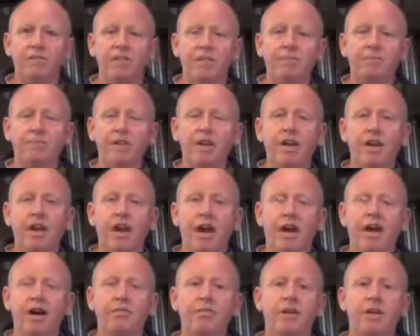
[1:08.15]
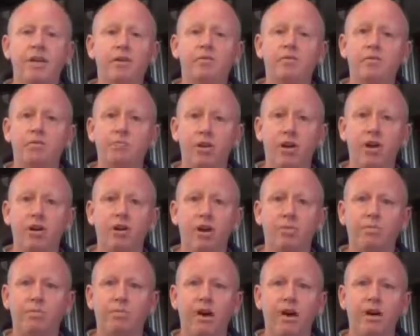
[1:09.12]
It was a
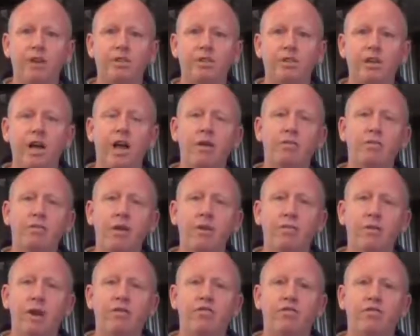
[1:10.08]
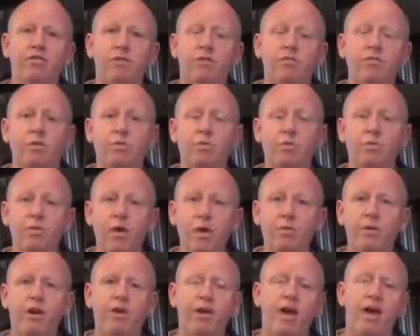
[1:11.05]
mining operation, and
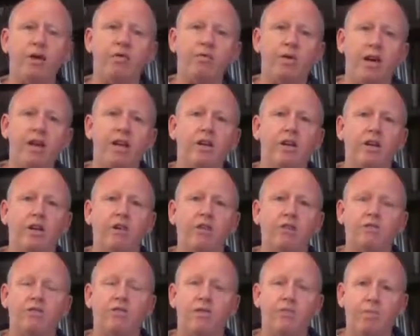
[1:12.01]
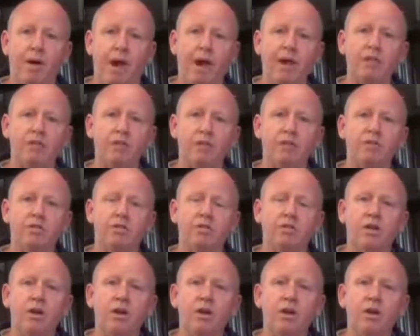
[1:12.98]
our running costs for maintenance